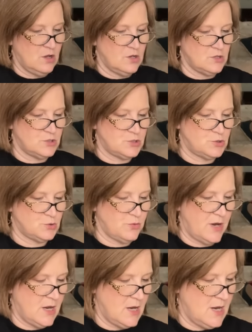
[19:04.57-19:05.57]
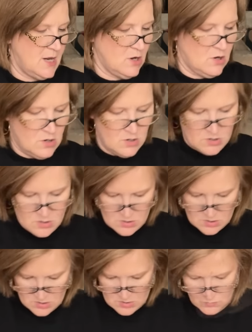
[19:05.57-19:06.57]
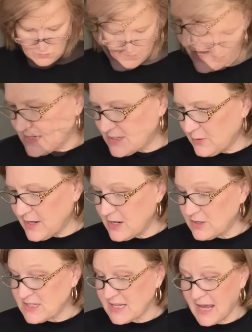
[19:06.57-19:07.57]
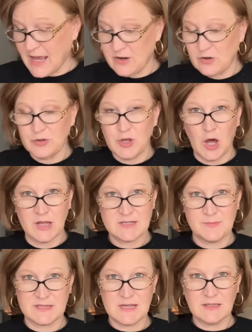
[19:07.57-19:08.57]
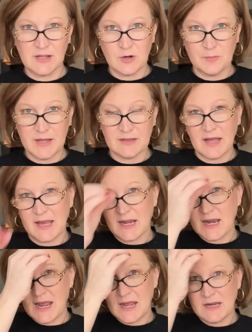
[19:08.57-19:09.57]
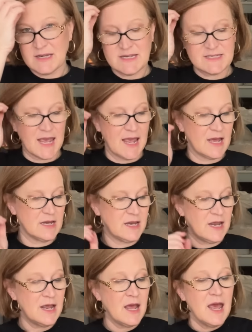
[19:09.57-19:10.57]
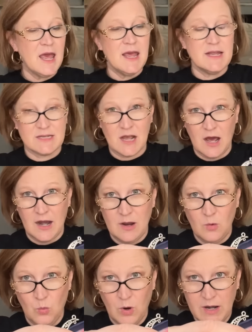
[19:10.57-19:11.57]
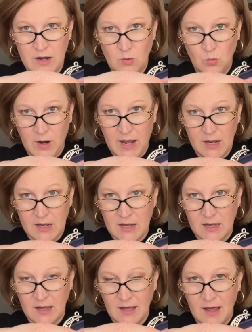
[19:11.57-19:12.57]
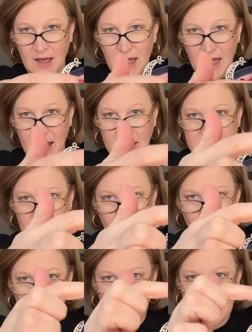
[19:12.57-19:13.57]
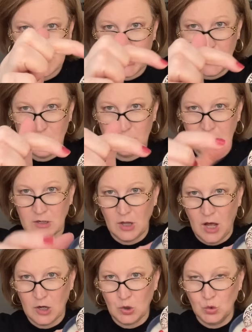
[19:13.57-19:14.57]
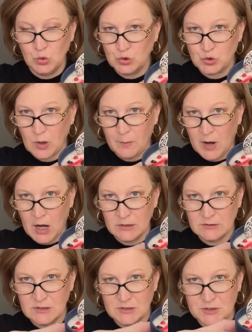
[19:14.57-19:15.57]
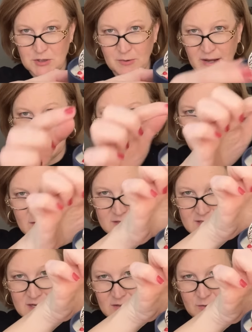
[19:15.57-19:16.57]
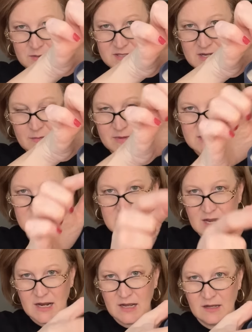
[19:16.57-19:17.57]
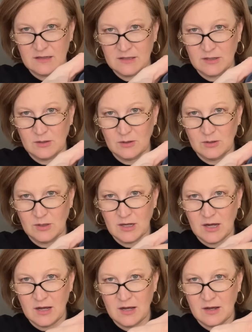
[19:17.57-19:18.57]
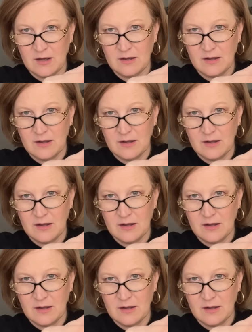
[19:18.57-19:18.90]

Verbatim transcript: string here. All right, so here's the candle. Y'all, it smells a little bit like an Andes candy. It's got a wooden wick and it's got all these cute little accoutrements to it that looks like a little cinnamon stick, a little uh,